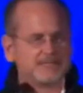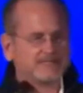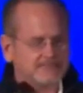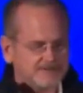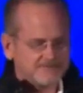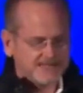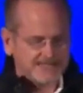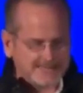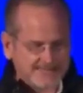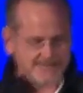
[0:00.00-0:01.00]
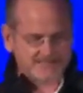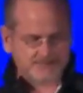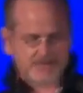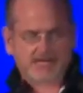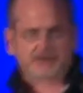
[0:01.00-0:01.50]
living in a
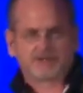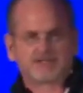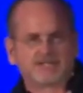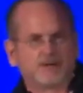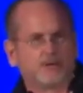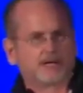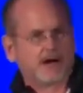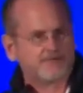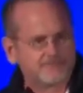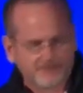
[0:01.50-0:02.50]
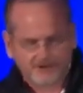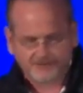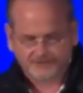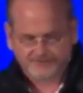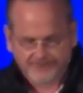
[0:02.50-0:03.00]
democracy where our
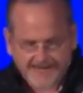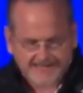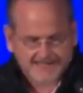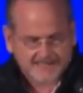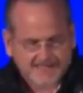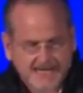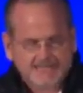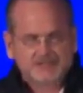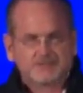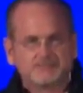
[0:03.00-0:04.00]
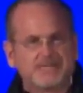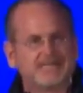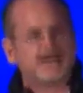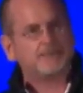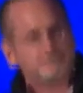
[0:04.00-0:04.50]
first fight has got to
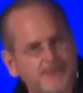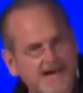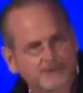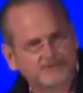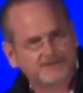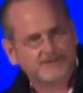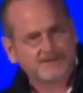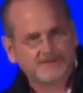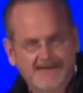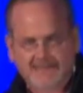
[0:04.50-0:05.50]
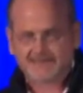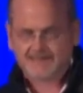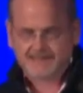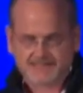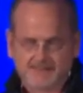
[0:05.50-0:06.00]
be about that
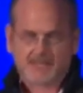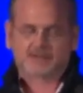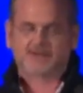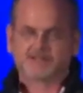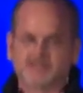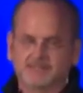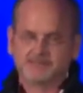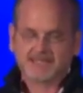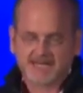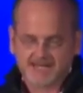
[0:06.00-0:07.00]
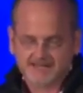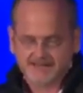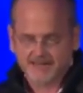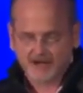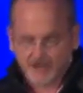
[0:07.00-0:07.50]
democracy, because
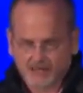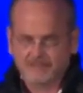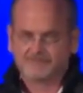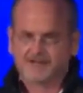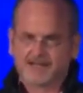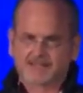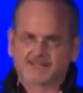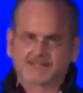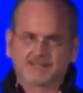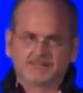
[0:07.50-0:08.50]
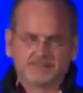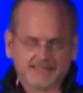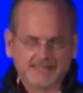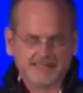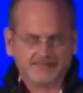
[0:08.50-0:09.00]
all of us
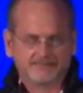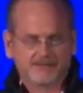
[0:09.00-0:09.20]
believe